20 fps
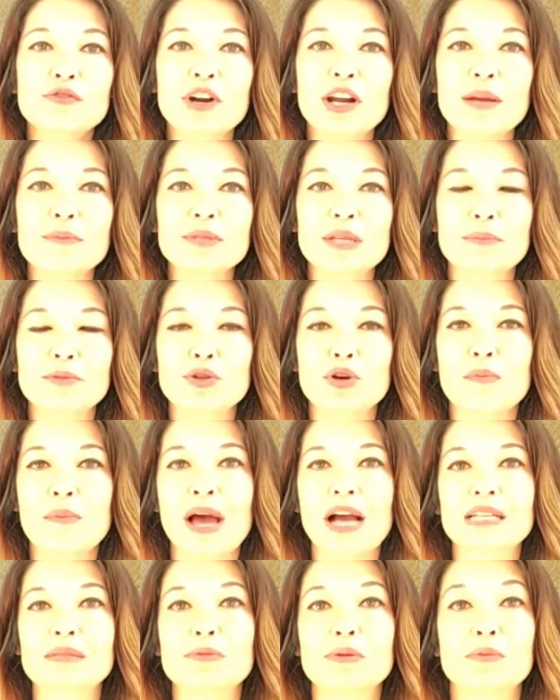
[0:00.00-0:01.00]
frames up to a
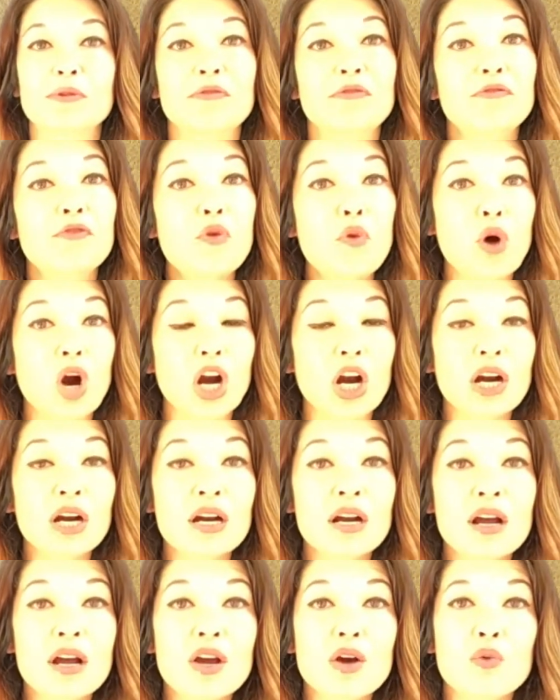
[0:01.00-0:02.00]
maximum of
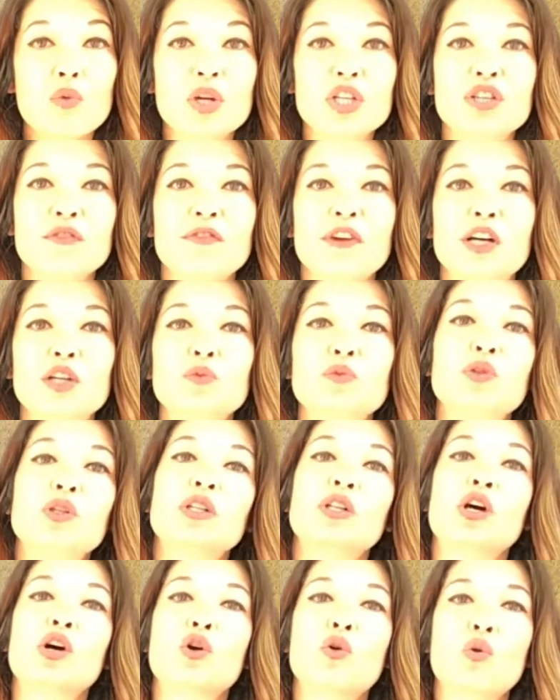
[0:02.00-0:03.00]
4, which Felt
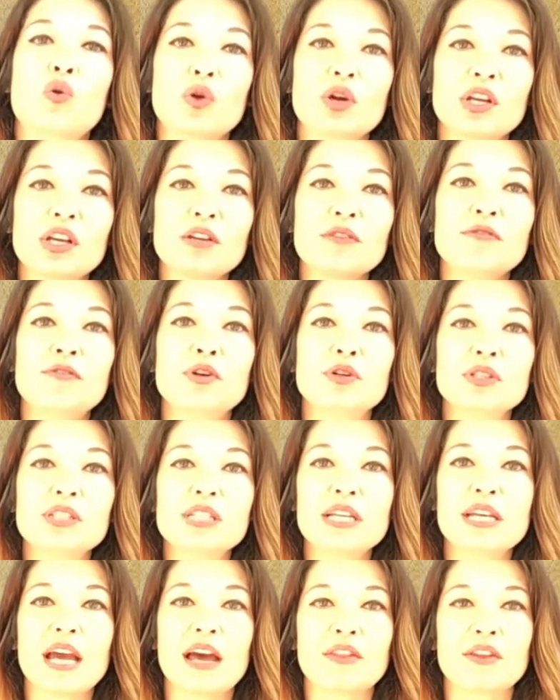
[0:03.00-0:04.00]
will accordion fold
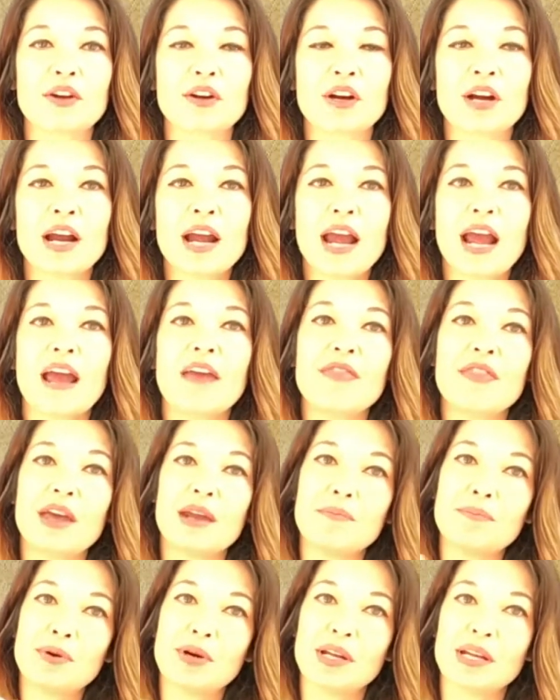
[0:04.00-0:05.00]
together and
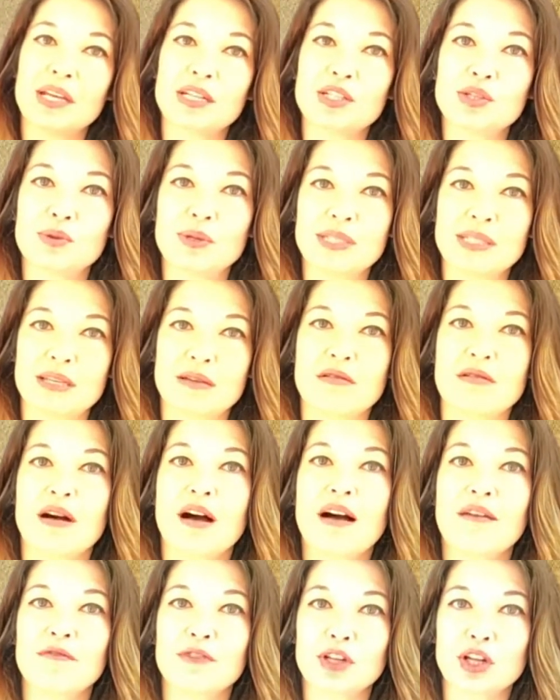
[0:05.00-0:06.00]
then put into a single
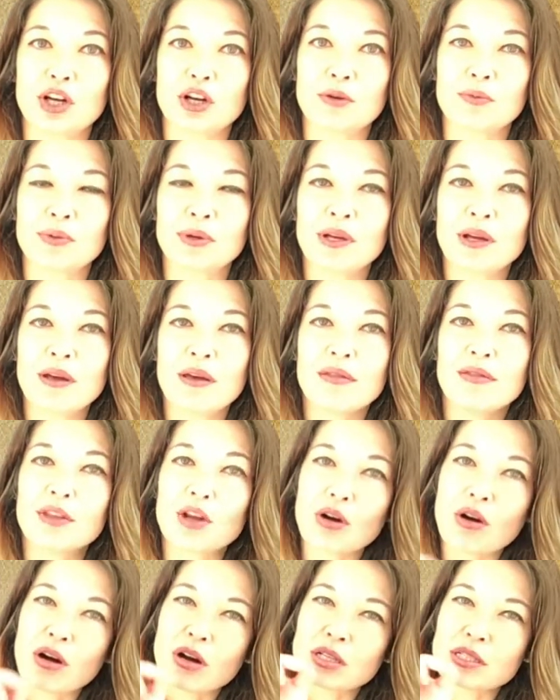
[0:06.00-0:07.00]
envelope.
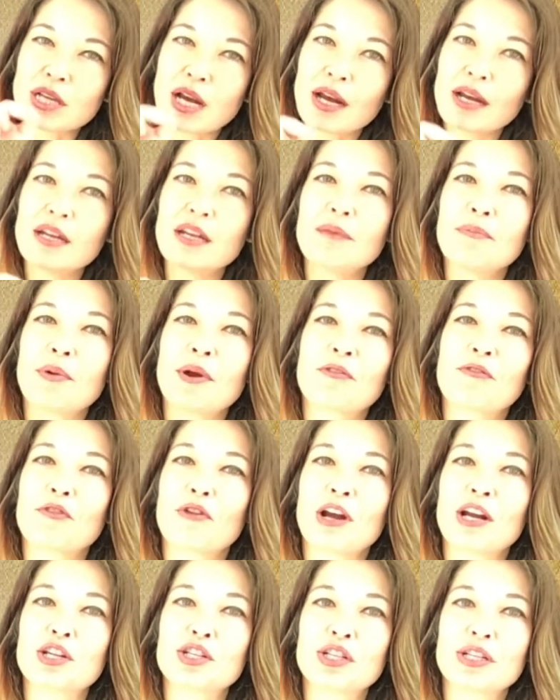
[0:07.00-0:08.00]
There are tiny
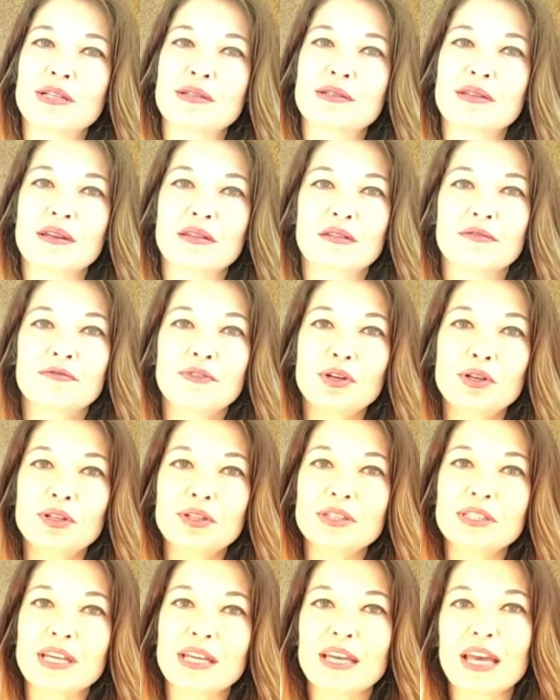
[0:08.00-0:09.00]
perforations in the
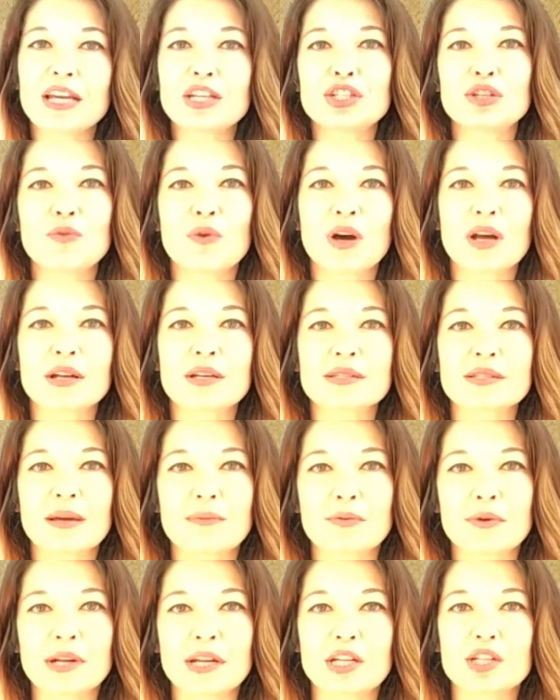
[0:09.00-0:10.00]
folds in case you want to
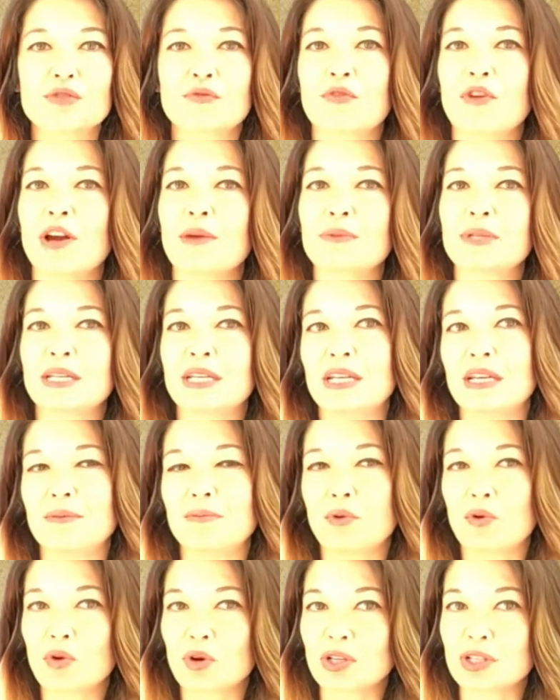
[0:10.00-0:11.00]
separate each frame to
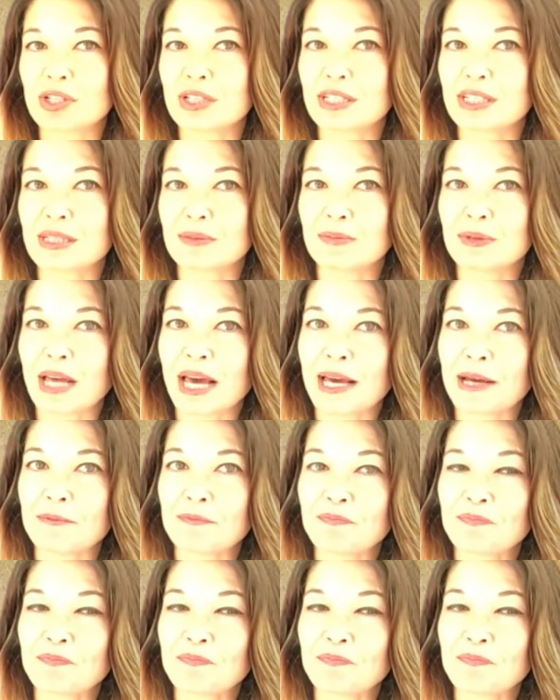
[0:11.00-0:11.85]
keep or to display.